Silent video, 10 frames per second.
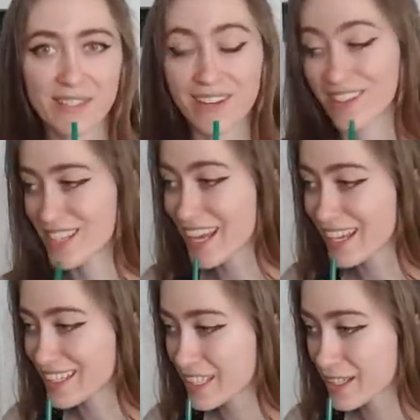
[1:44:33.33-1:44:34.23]
I don't
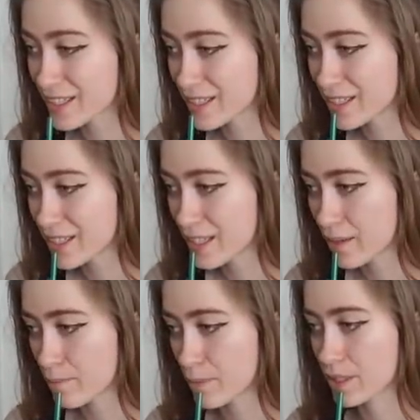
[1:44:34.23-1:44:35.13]
understand.
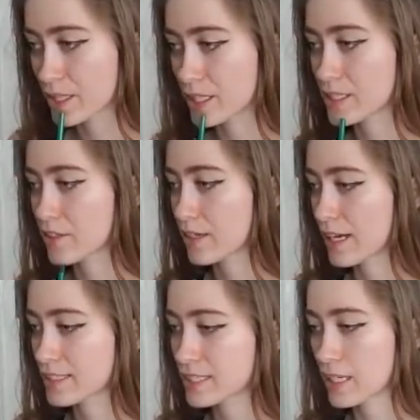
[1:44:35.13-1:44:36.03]
American and Southern
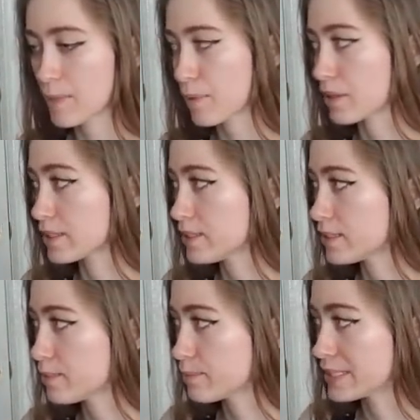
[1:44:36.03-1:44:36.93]
accent? I probably
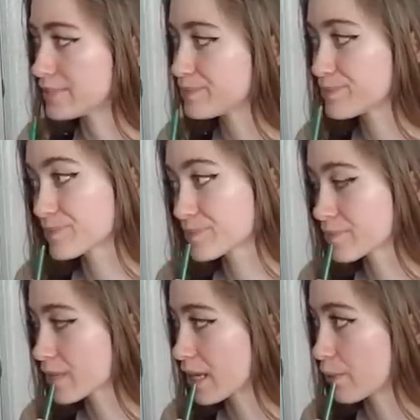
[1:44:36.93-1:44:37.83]
could, but
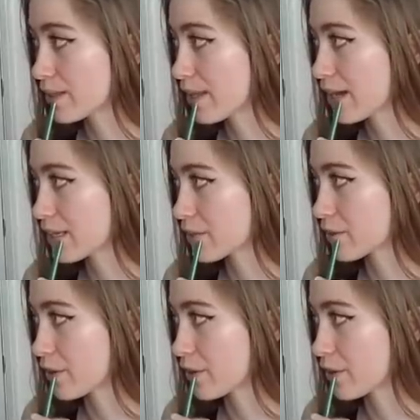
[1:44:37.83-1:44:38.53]
will I? I don't know.